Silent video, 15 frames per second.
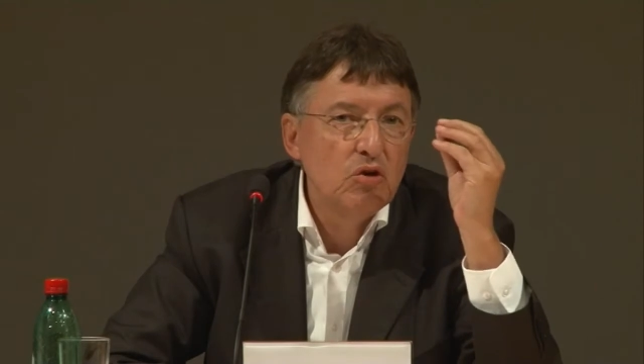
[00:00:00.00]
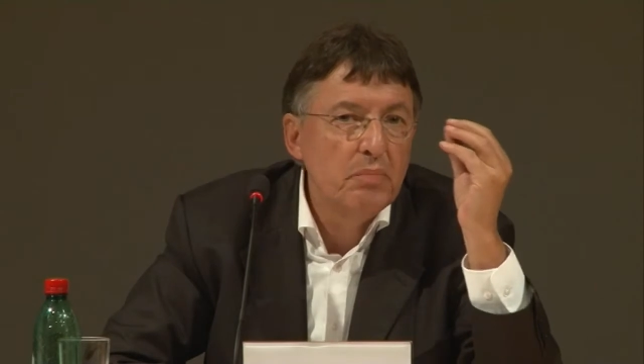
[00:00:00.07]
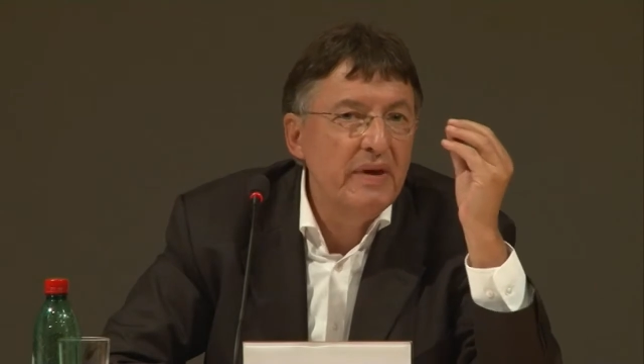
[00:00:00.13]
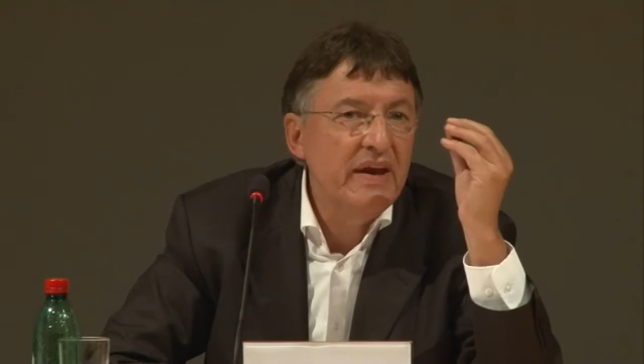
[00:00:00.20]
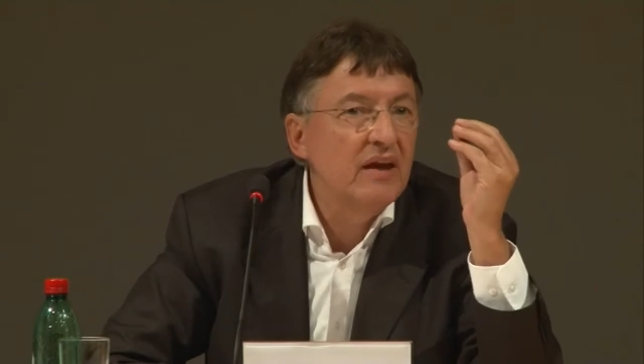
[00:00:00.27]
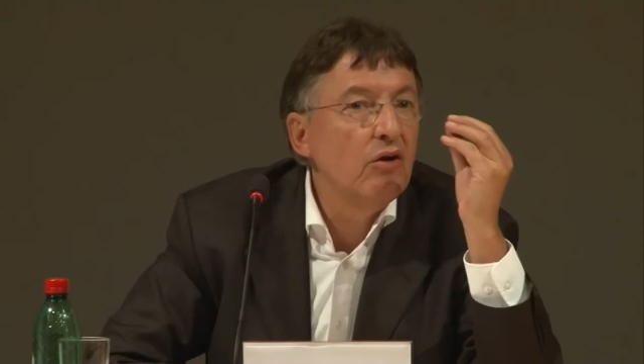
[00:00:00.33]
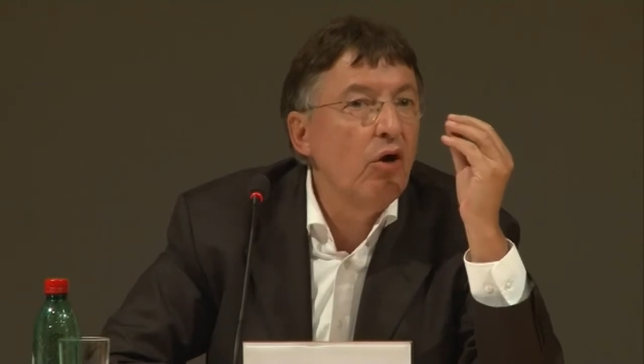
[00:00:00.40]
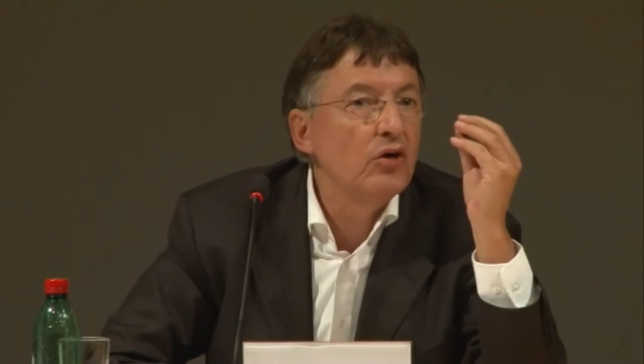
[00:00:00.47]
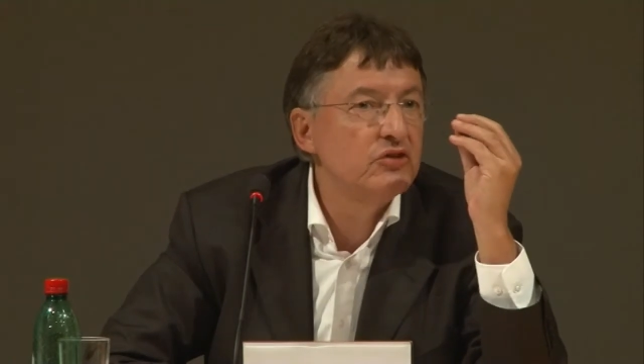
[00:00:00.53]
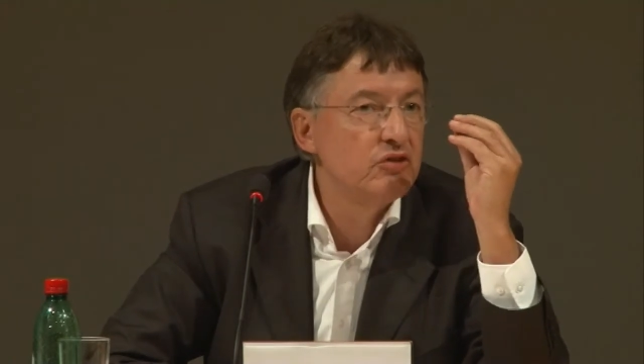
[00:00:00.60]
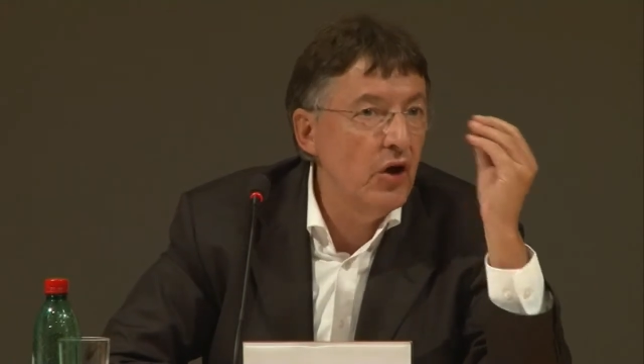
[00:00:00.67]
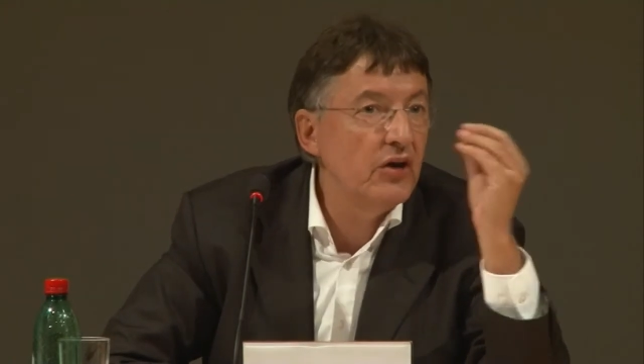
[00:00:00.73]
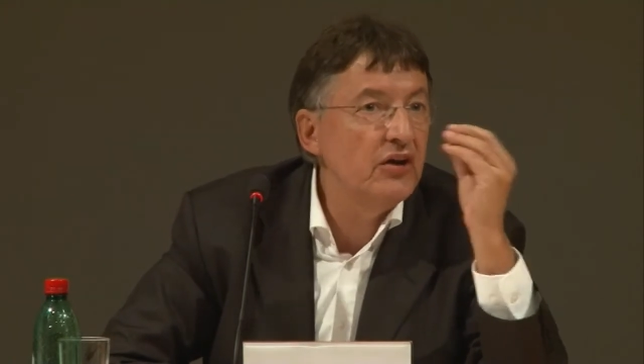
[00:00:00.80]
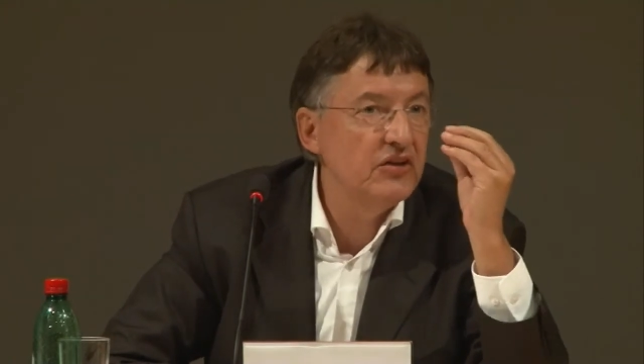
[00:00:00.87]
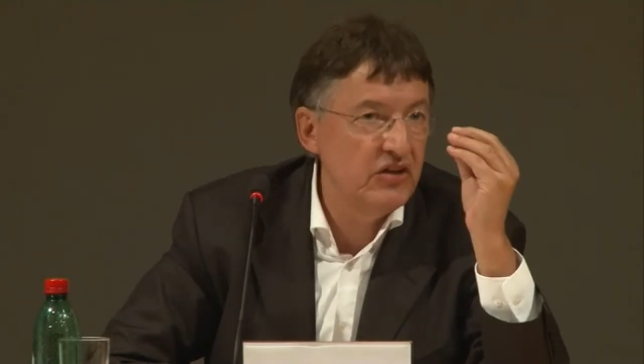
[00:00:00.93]
be an
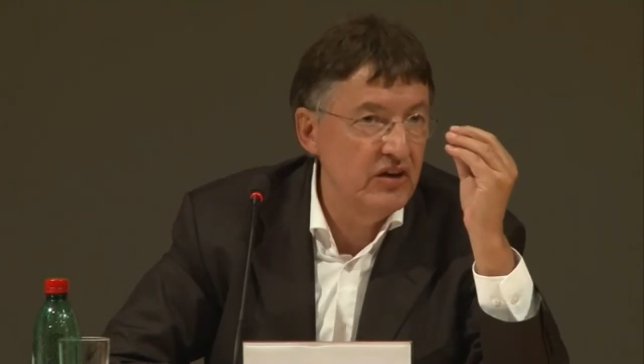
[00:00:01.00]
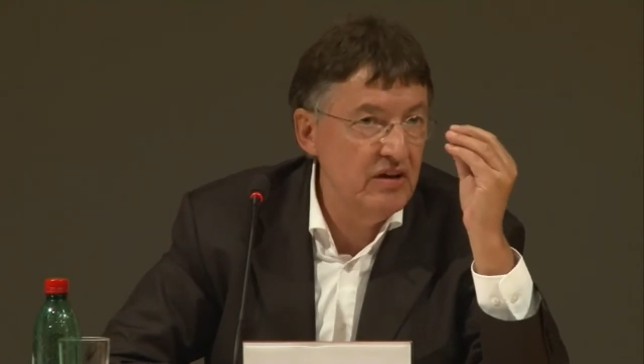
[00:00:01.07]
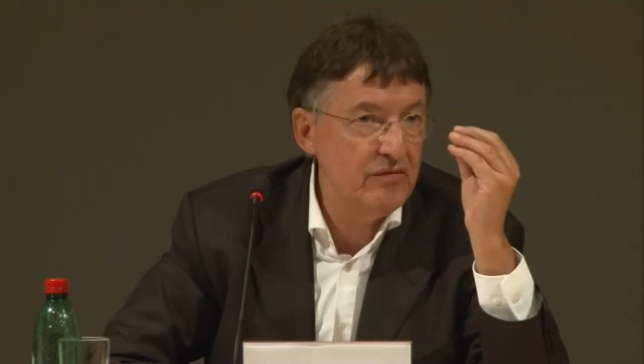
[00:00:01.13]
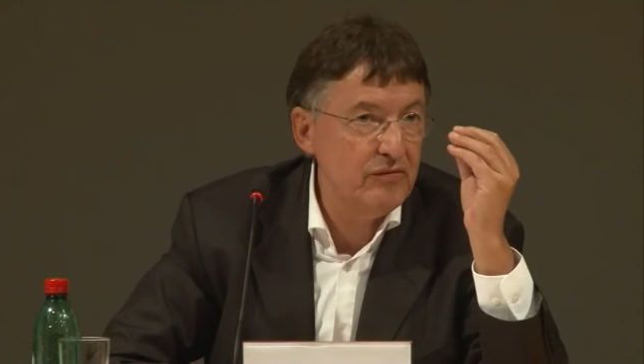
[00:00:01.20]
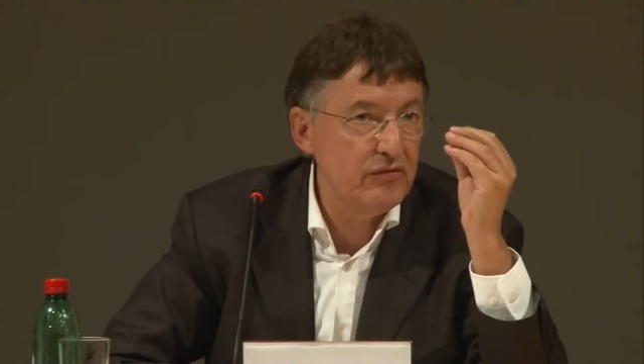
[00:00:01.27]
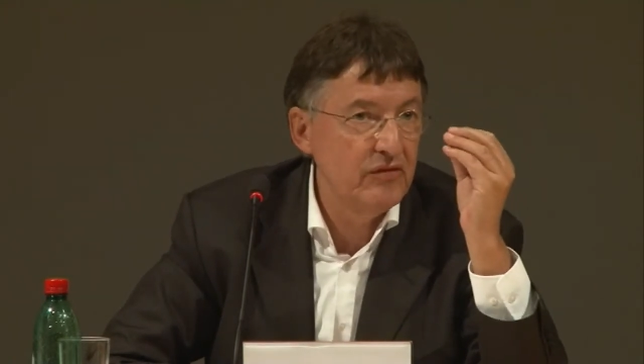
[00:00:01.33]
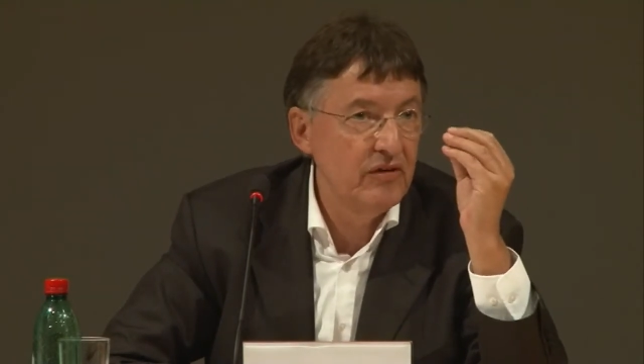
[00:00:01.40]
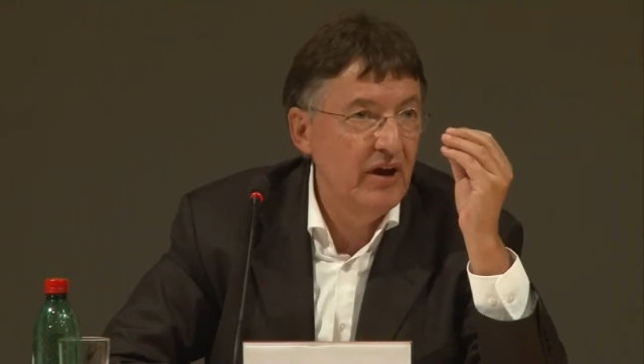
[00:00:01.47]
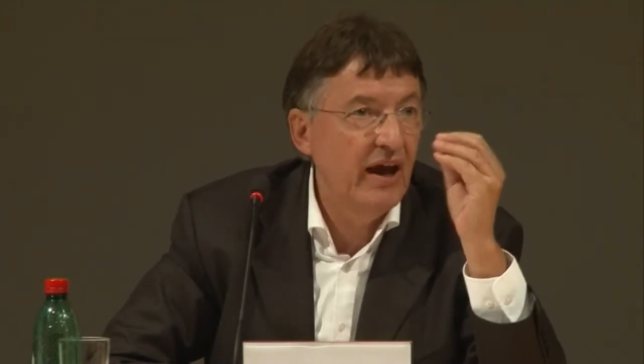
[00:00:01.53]
alternative